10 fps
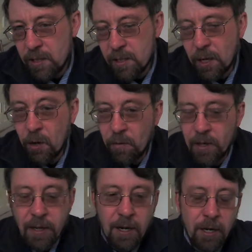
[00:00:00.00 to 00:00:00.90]
So that's just a bit of
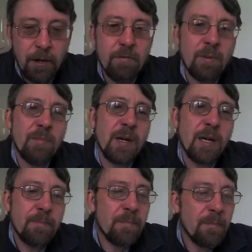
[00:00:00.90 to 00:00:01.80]
a snapshot as
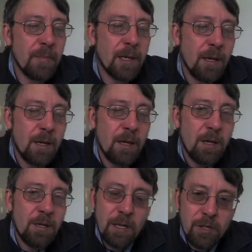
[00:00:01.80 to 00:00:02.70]
to what's been
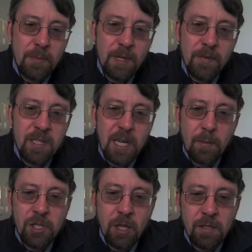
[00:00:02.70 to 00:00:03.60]
happening at Longburn
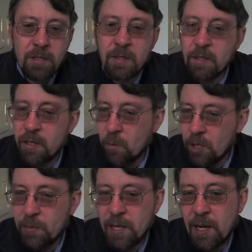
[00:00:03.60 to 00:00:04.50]
School from a teacher's
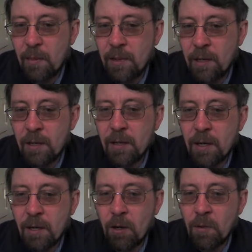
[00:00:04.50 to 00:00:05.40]
perspective. I
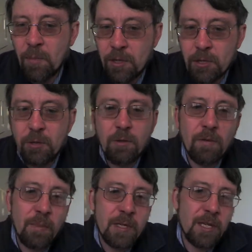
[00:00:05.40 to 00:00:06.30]
suppose you consider me
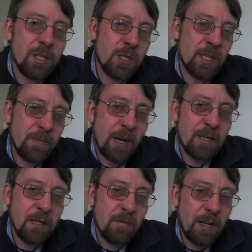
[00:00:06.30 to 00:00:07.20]
pretty well in the
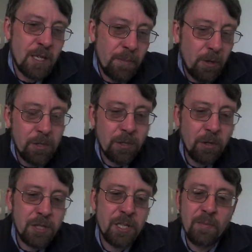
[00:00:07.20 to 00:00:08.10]
middle of this.
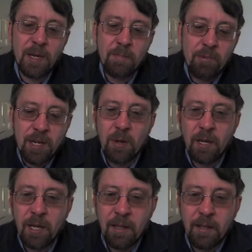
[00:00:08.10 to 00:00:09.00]
One of my
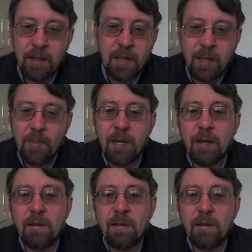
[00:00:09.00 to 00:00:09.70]
colleagues is certainly